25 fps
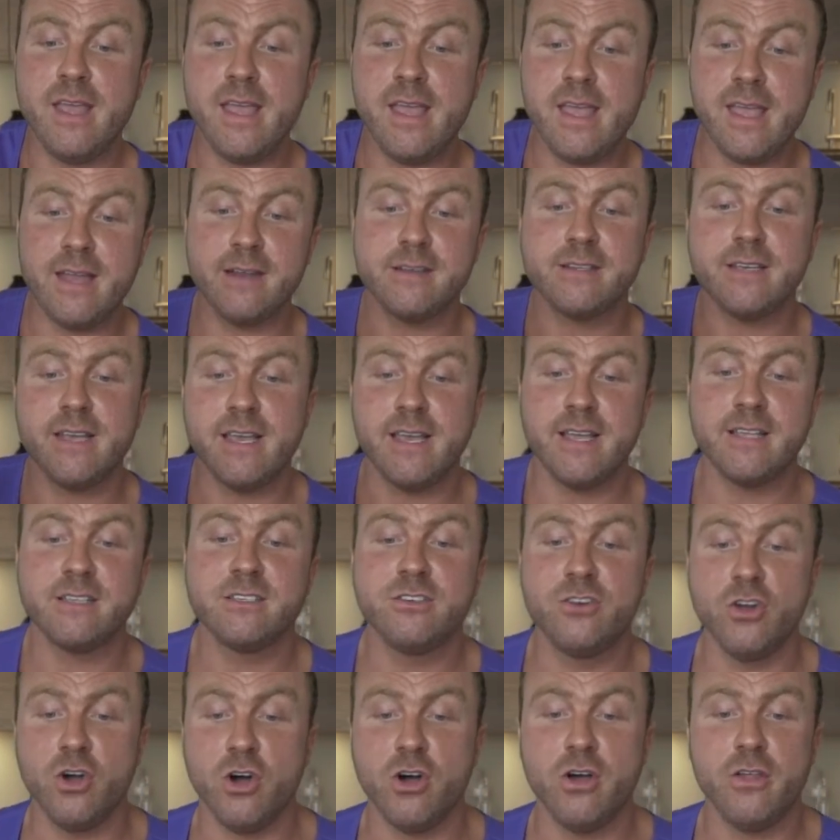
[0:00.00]
It
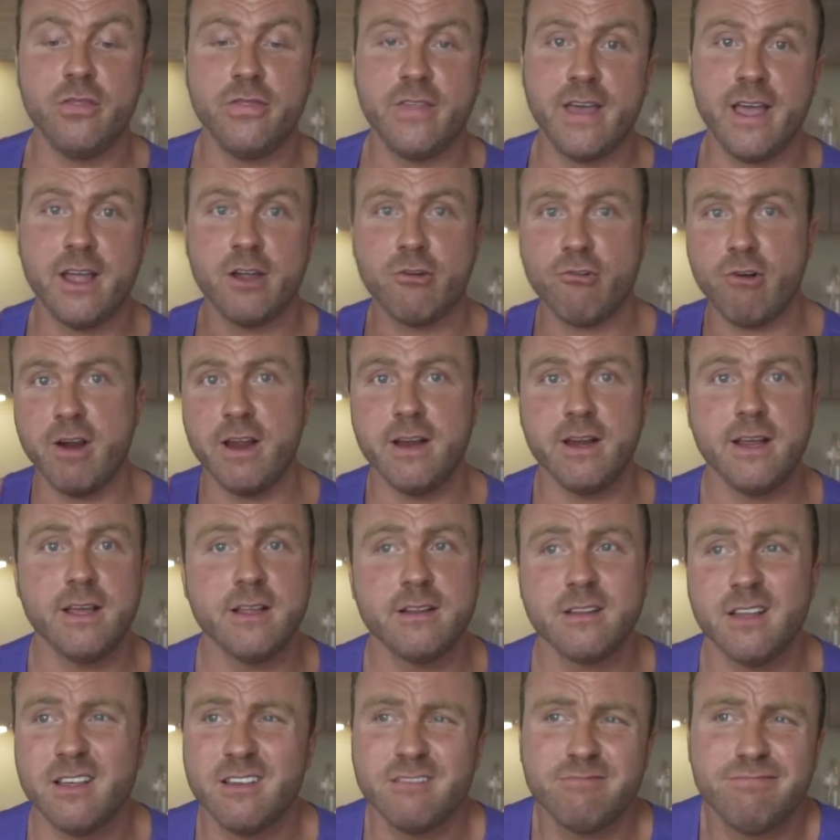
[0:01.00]
is not that great.
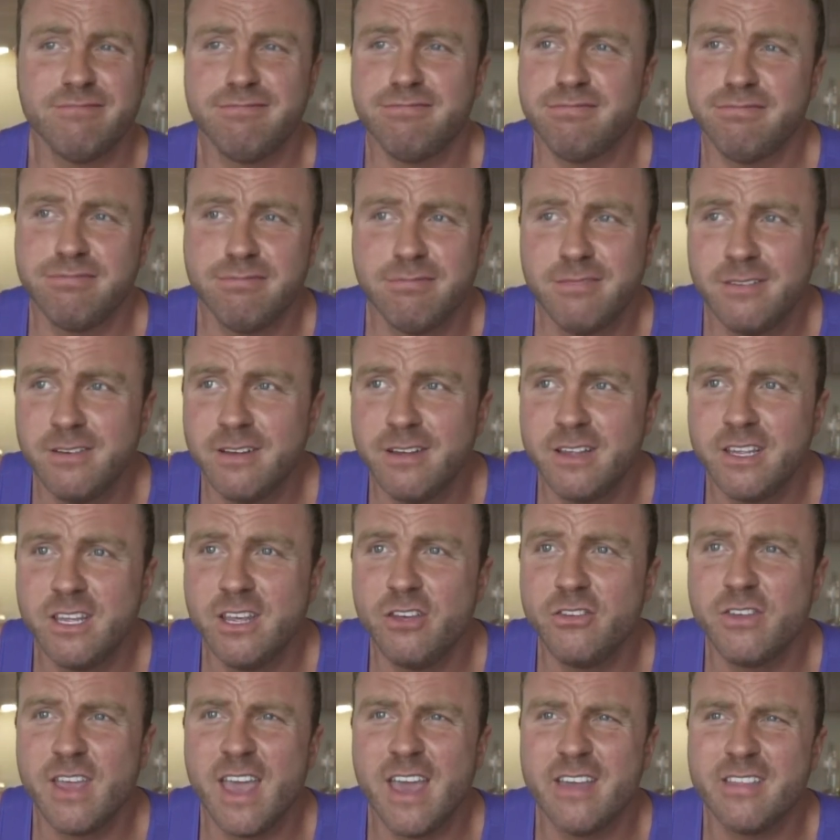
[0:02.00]

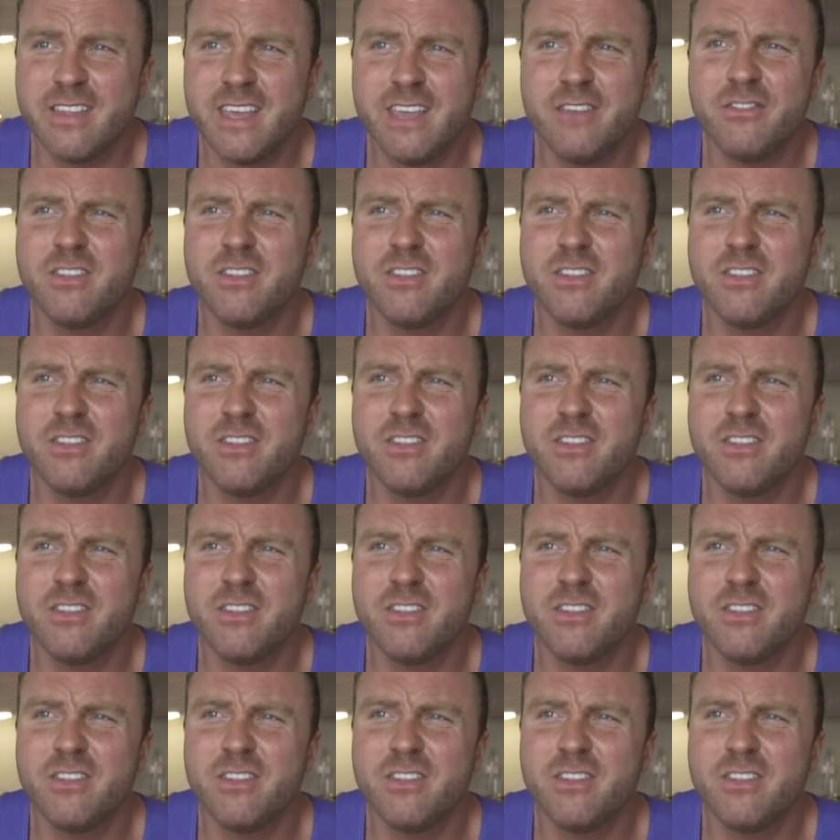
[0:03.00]
You get,